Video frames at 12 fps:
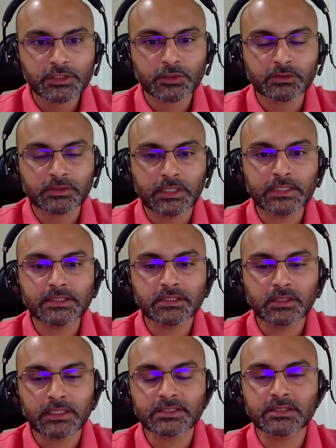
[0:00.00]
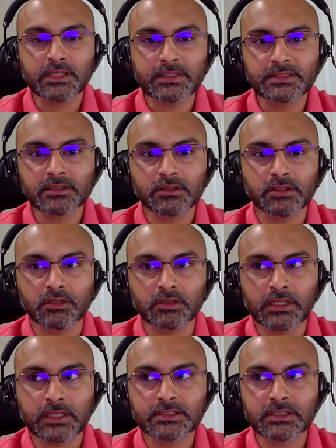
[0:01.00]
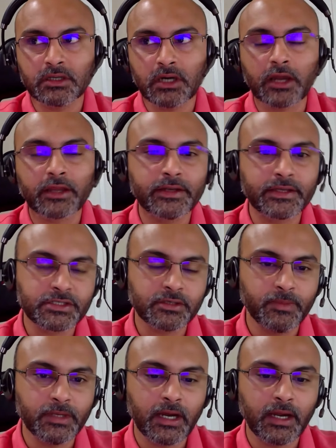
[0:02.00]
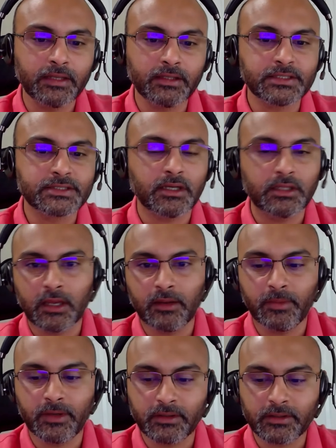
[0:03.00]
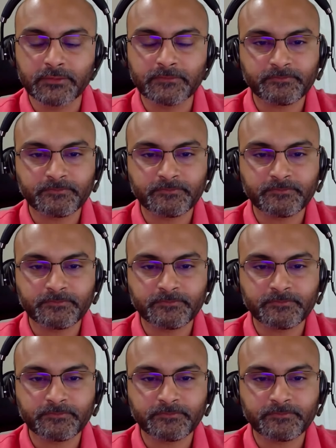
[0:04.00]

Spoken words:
So that's the architecture behind this alignment.